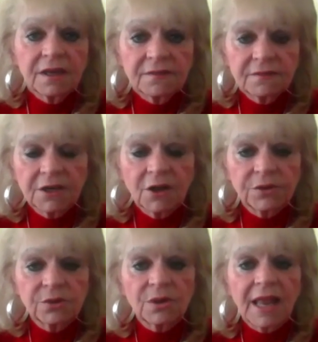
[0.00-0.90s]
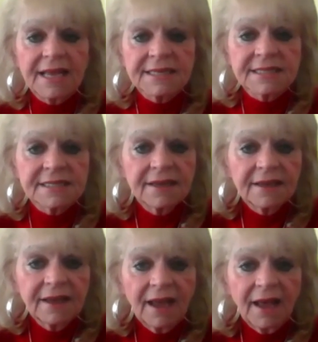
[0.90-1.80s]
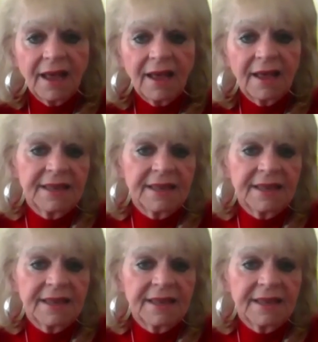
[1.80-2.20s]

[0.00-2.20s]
you know, utilized uh,